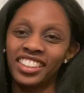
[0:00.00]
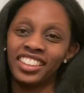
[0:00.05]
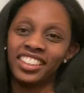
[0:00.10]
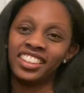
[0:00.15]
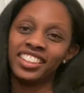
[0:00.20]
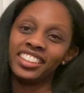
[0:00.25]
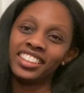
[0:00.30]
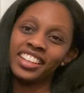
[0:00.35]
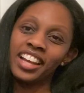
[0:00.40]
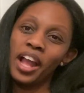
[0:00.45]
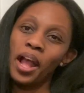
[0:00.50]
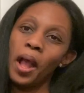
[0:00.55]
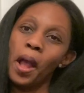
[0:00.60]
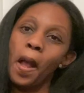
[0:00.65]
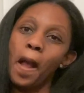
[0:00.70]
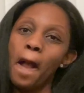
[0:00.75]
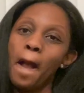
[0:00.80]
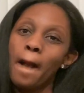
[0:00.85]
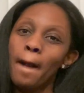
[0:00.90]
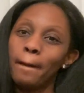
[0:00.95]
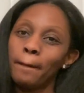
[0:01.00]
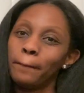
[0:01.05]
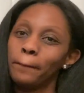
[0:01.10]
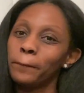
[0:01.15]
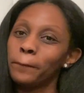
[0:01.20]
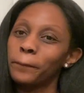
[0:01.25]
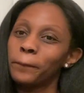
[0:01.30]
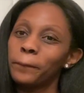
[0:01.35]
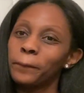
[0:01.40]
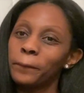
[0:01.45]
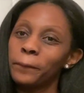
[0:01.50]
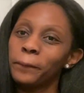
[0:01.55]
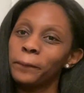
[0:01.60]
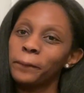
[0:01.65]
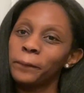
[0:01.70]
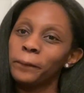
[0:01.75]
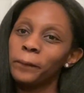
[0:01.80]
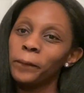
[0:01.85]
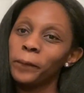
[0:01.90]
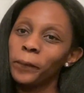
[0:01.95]

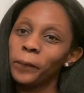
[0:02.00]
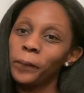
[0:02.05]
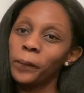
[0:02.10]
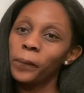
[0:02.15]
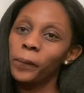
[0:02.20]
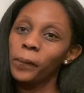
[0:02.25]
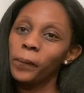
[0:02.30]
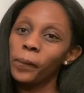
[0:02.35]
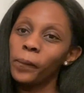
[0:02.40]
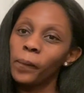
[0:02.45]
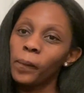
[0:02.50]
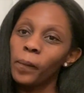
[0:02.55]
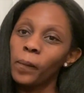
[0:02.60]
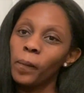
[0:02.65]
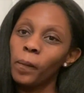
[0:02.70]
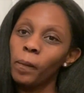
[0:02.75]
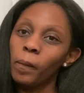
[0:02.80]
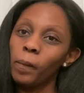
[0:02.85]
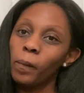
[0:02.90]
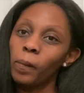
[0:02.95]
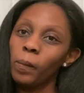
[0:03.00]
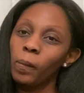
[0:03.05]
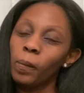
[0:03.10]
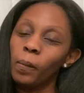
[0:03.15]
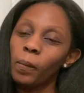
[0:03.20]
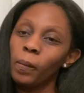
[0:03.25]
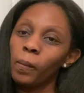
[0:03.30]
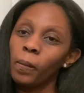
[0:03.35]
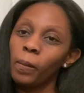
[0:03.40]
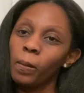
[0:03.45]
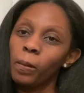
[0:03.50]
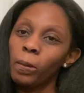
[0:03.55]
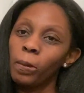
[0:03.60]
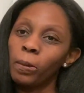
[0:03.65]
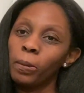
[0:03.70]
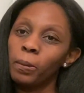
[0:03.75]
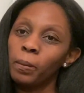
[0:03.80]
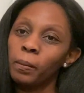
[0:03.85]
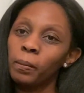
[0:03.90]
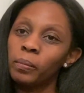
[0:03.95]

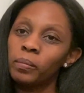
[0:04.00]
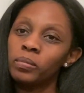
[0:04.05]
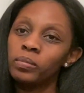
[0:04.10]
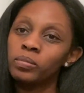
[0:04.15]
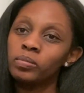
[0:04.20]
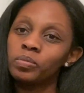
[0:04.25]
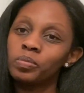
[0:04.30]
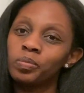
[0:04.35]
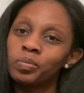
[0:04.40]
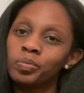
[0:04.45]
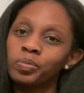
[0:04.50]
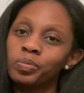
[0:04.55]
No words are spoken by the person on screen.